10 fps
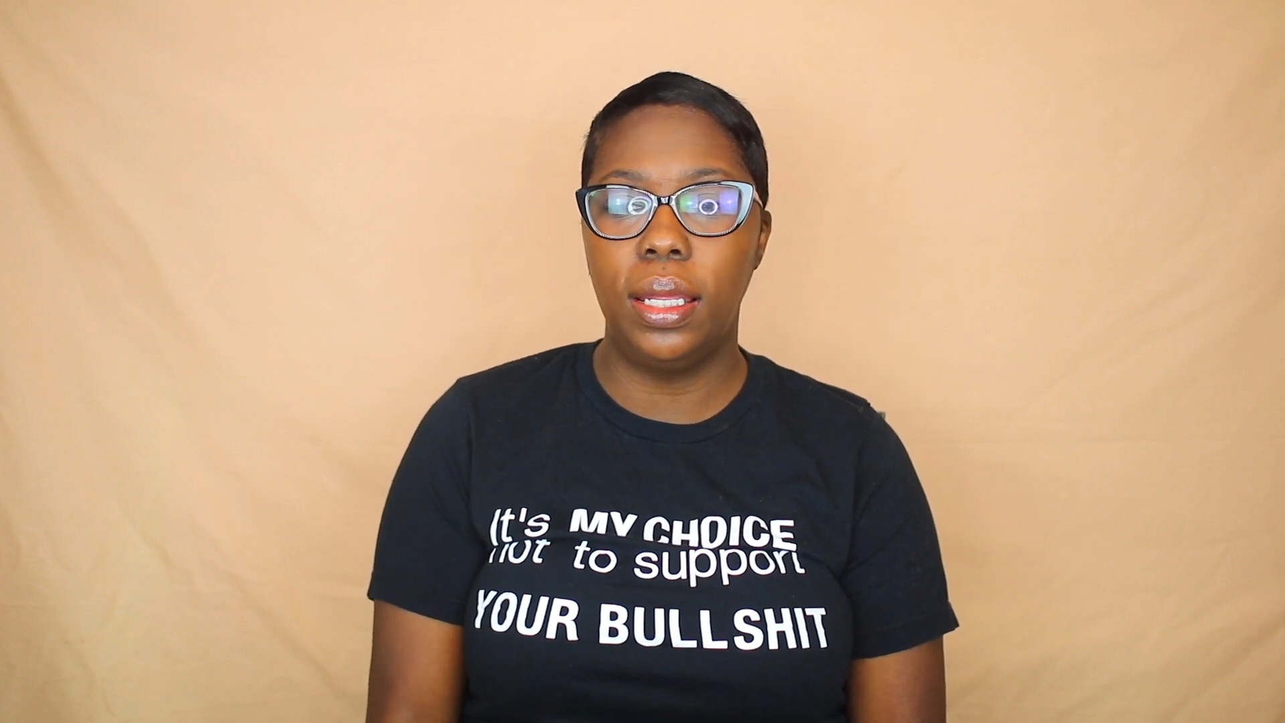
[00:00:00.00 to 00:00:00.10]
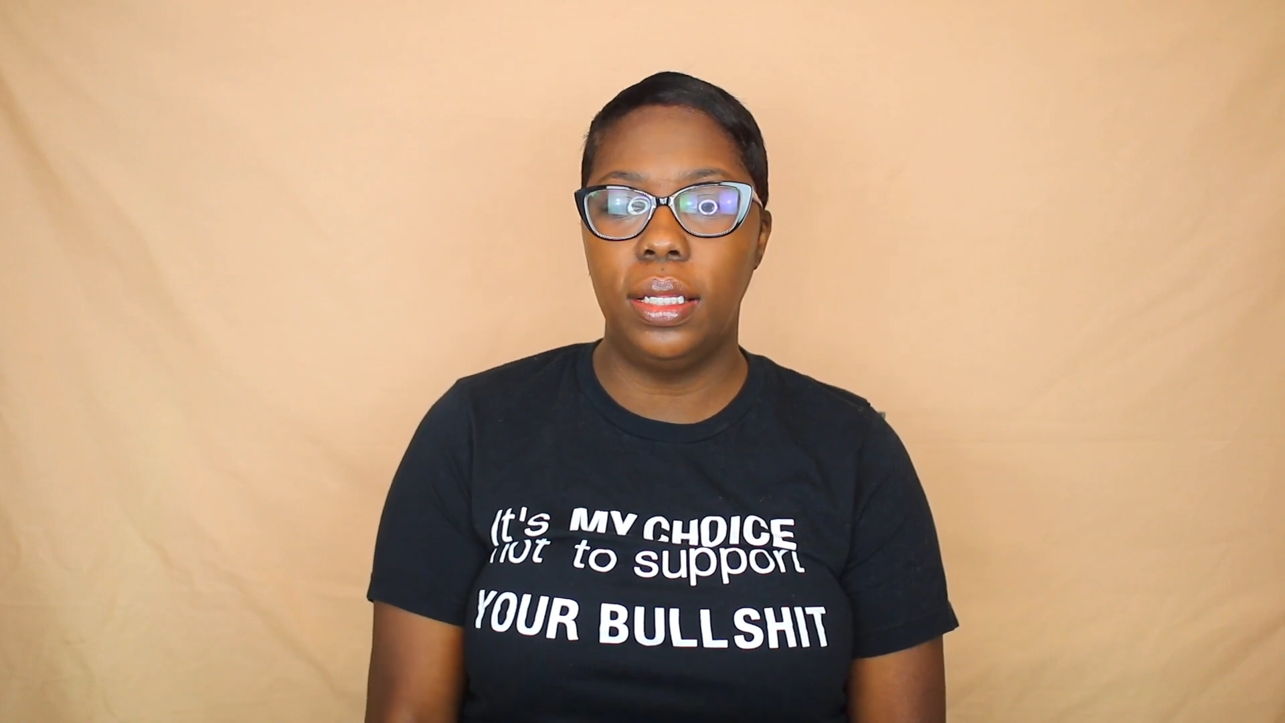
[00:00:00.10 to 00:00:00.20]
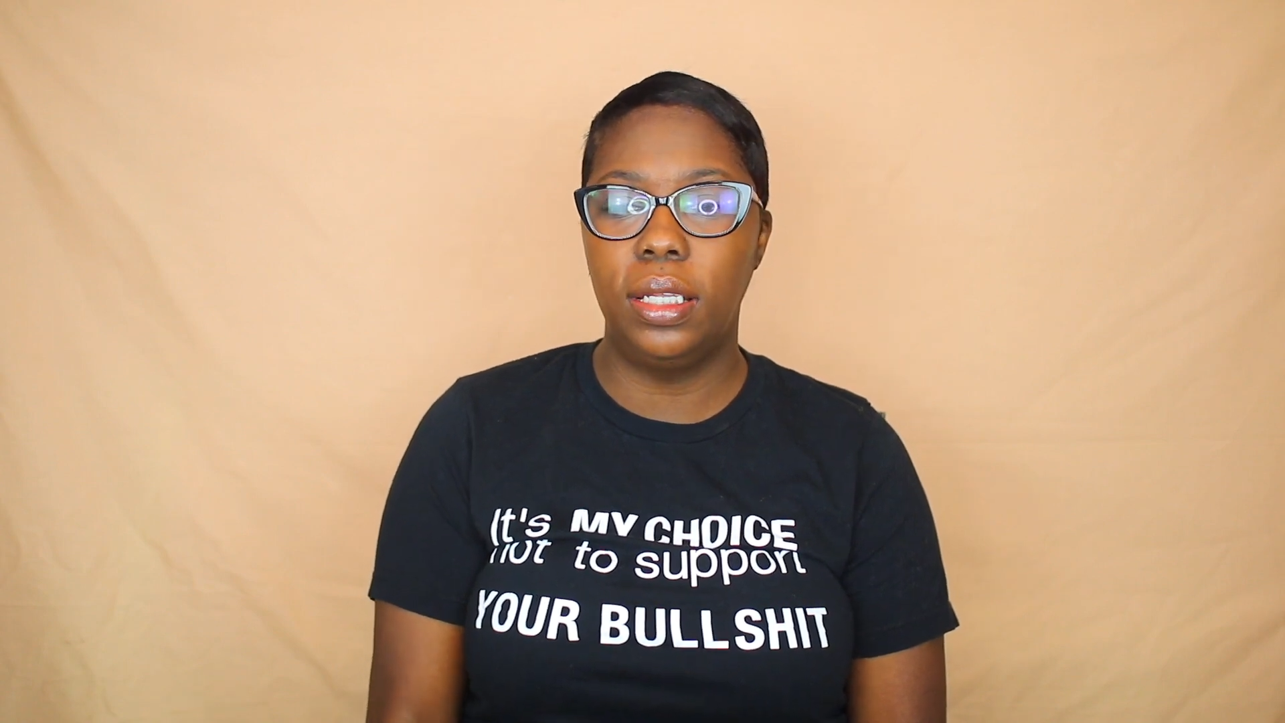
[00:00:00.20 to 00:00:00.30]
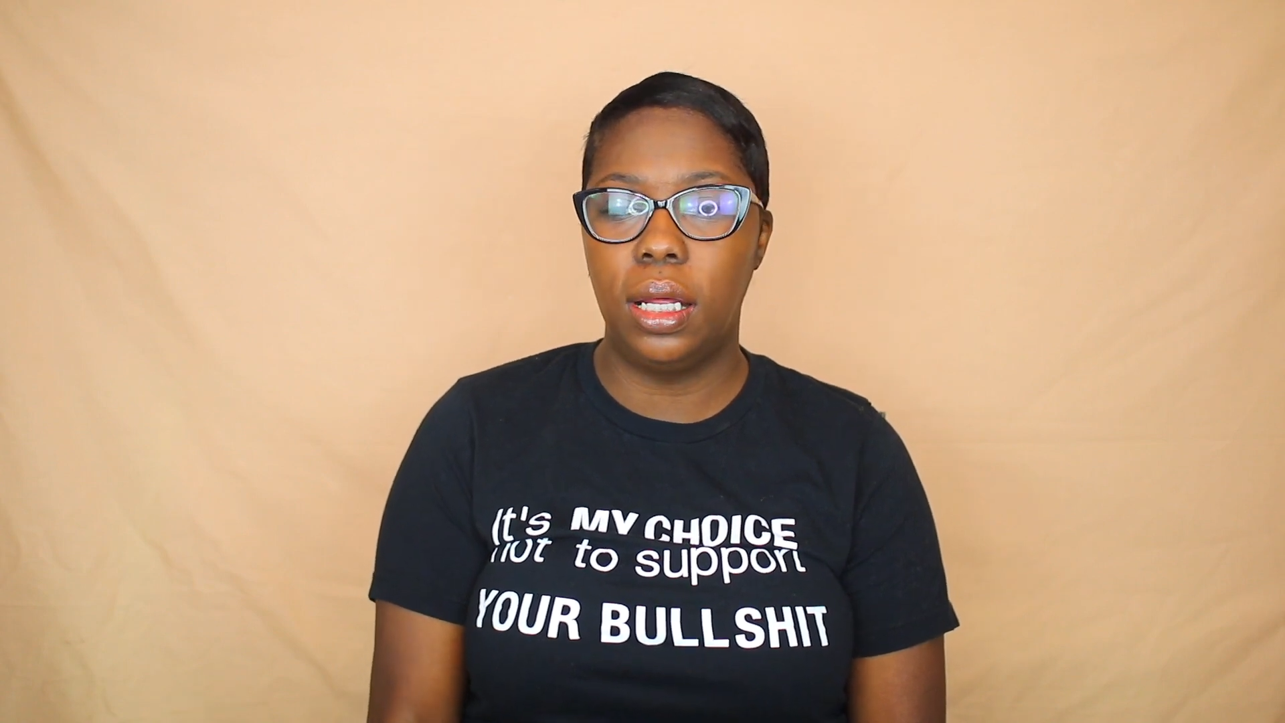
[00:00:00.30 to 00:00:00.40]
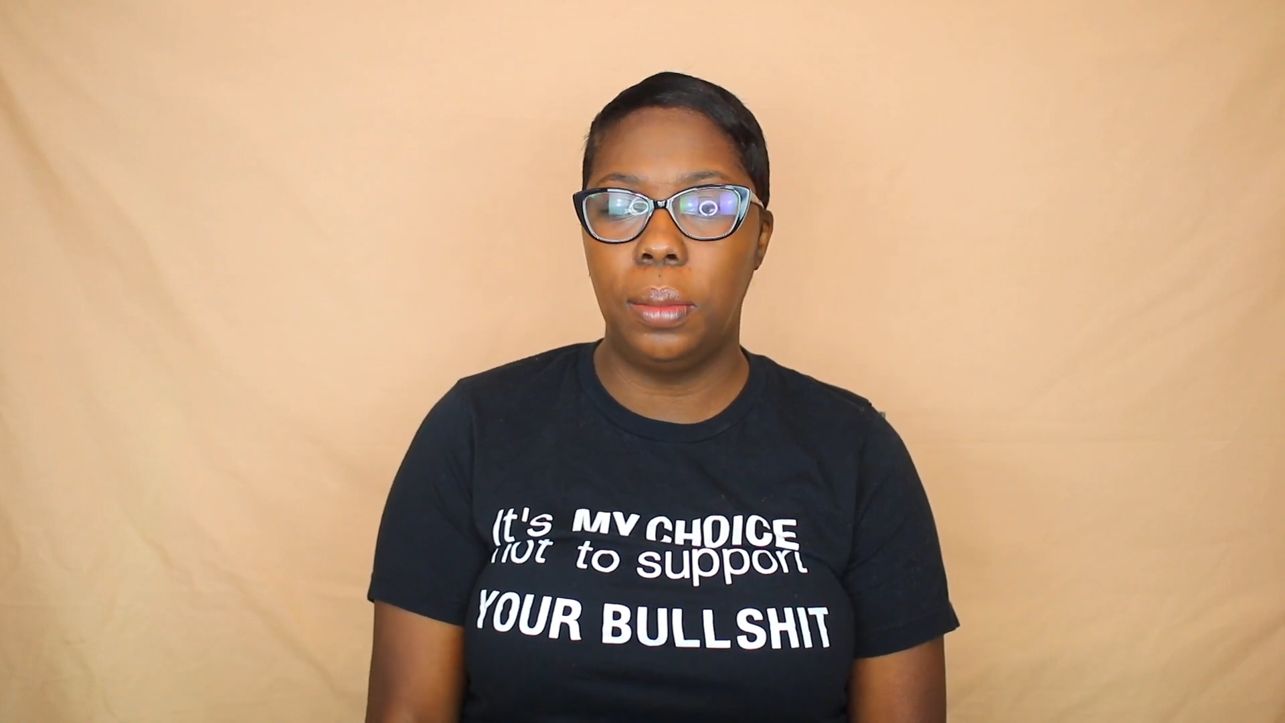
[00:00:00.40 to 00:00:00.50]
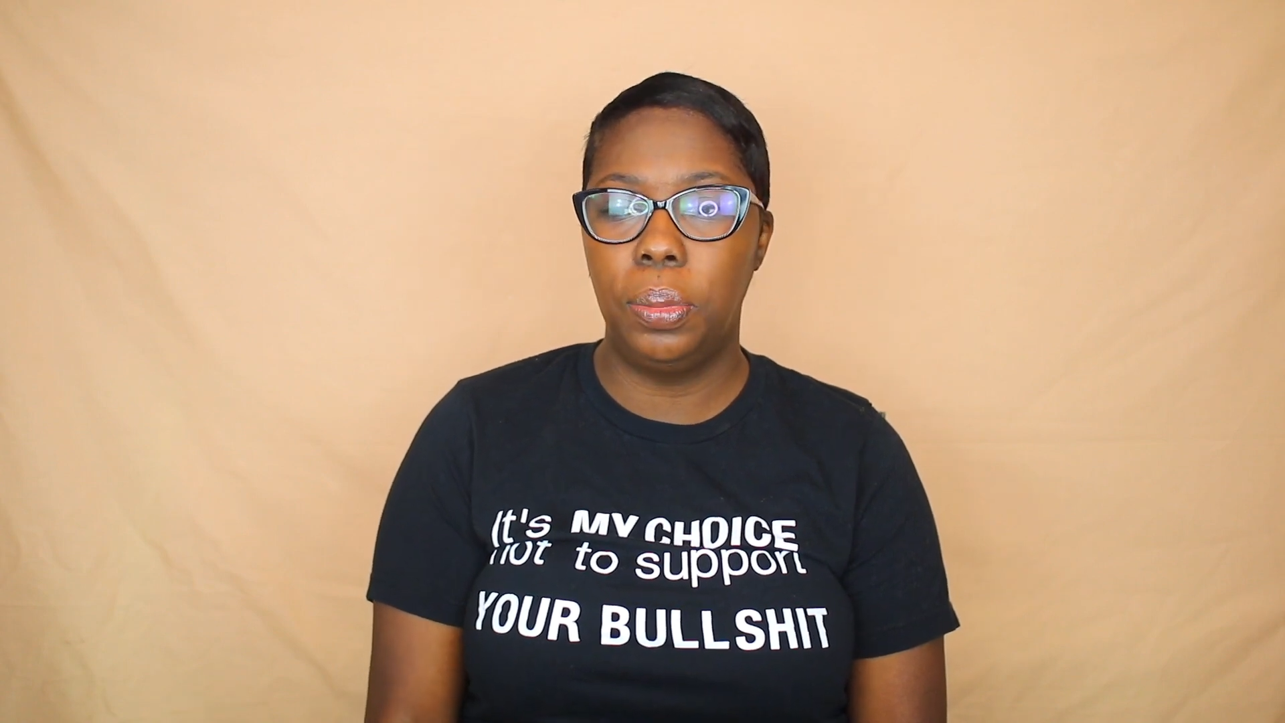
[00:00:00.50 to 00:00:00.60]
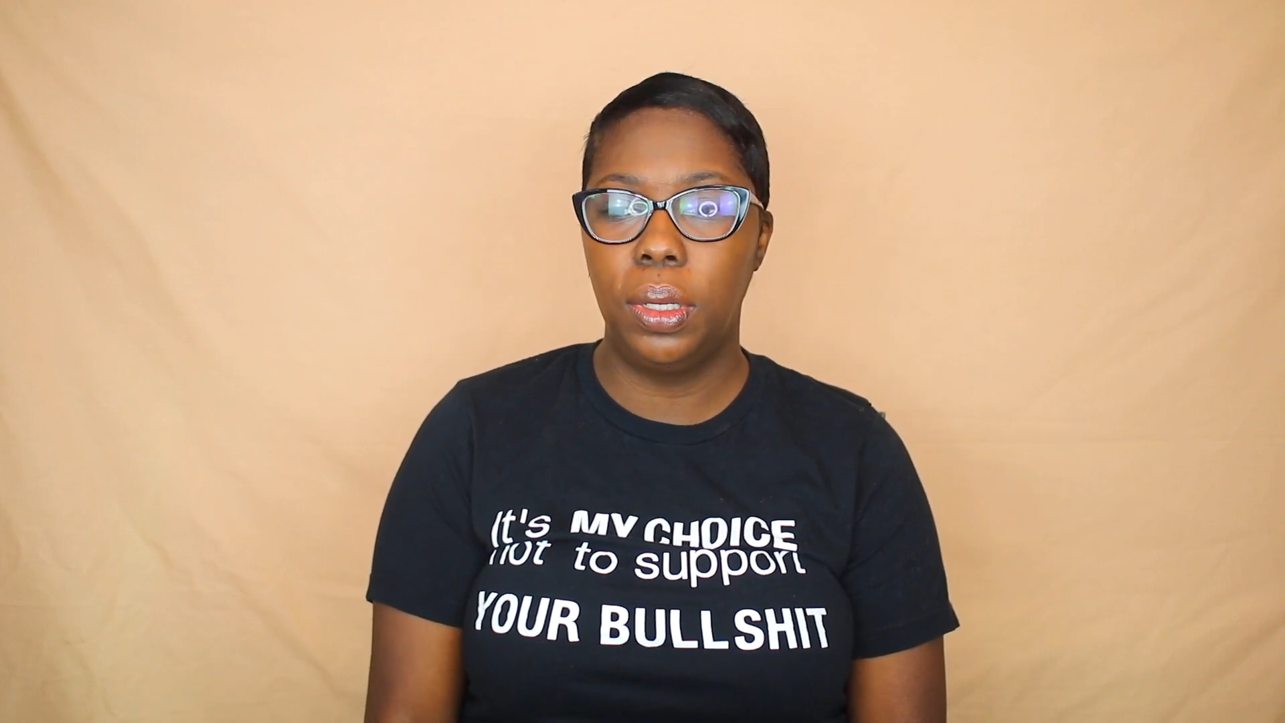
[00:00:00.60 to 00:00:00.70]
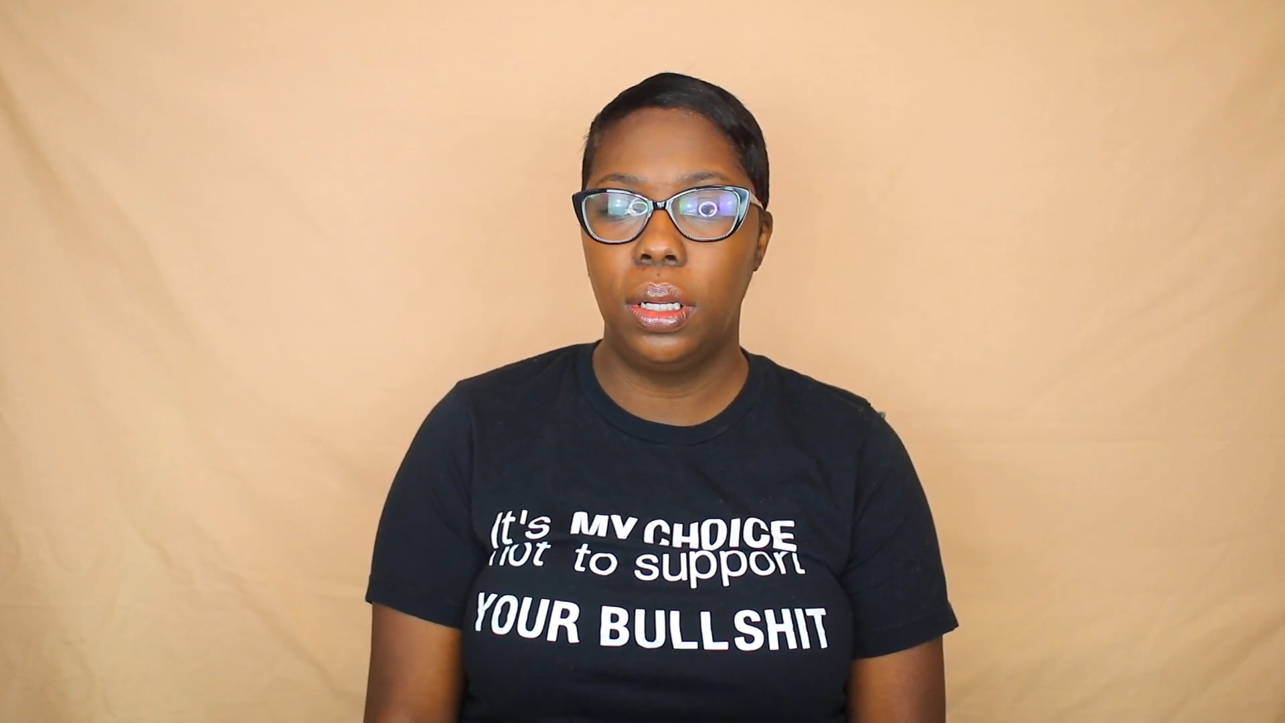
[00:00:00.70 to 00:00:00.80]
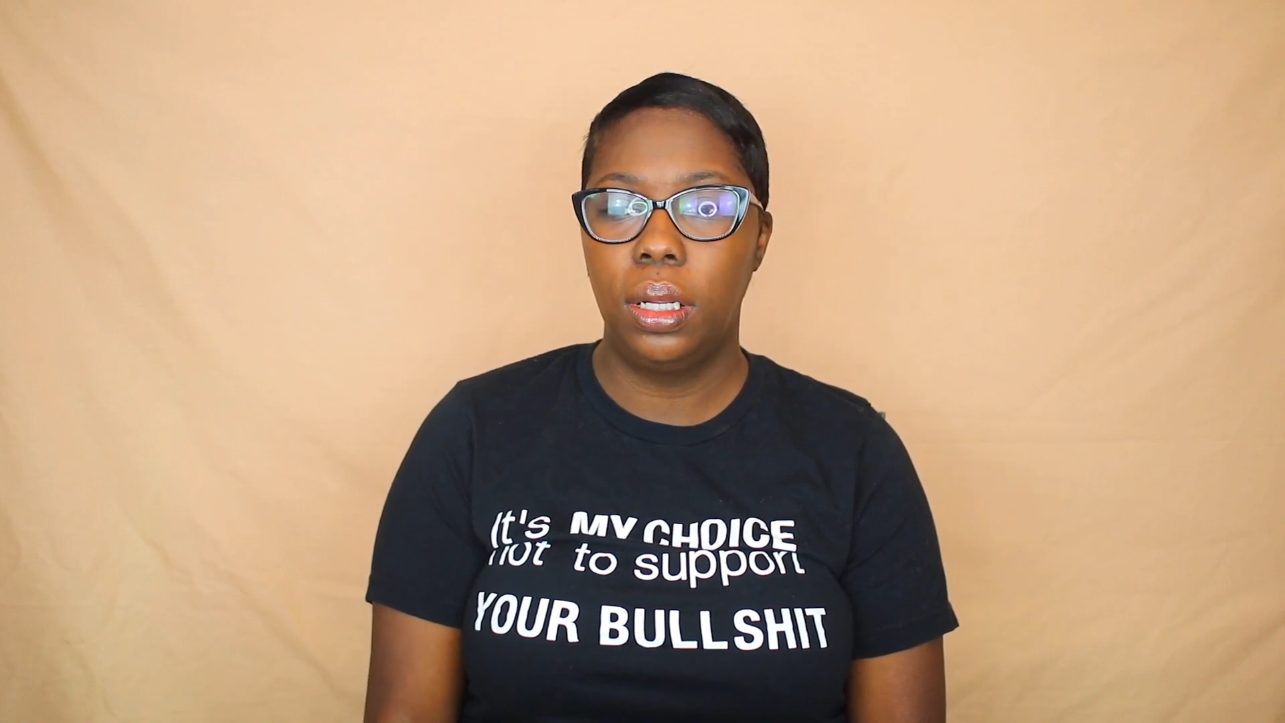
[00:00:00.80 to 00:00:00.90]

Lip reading: end up